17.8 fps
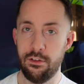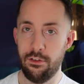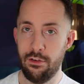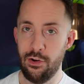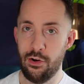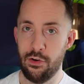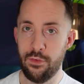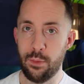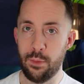there are
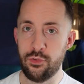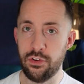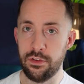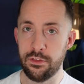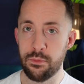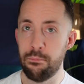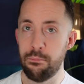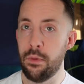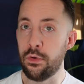a lot of
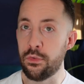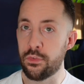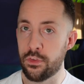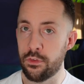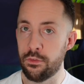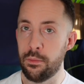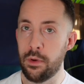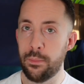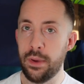options, most
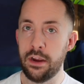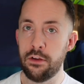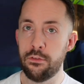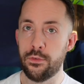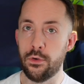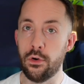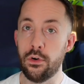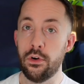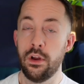of them are paid
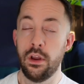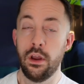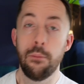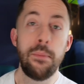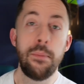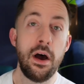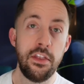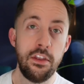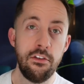for.
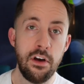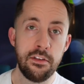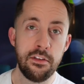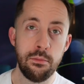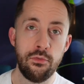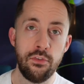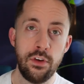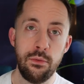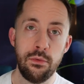But there are
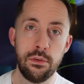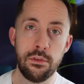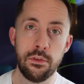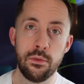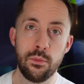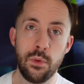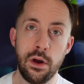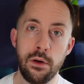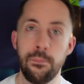some free ones
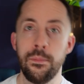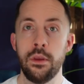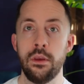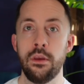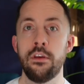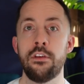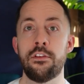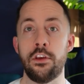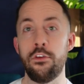as well.
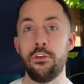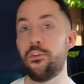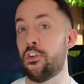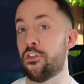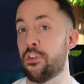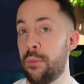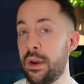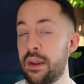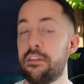So you've
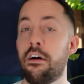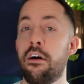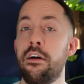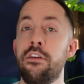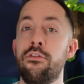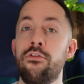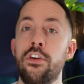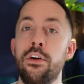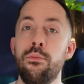got the main
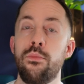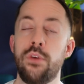dining room,